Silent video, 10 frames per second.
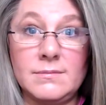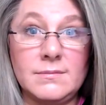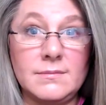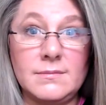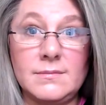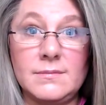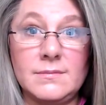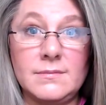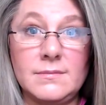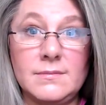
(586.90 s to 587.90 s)

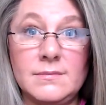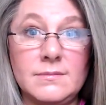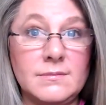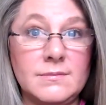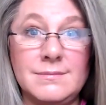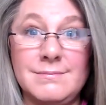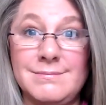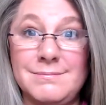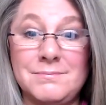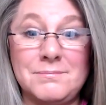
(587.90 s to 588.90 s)

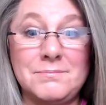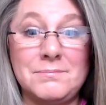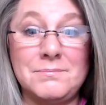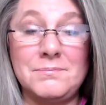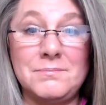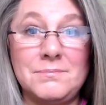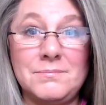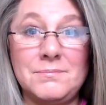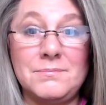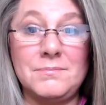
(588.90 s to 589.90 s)
Nobody speaks.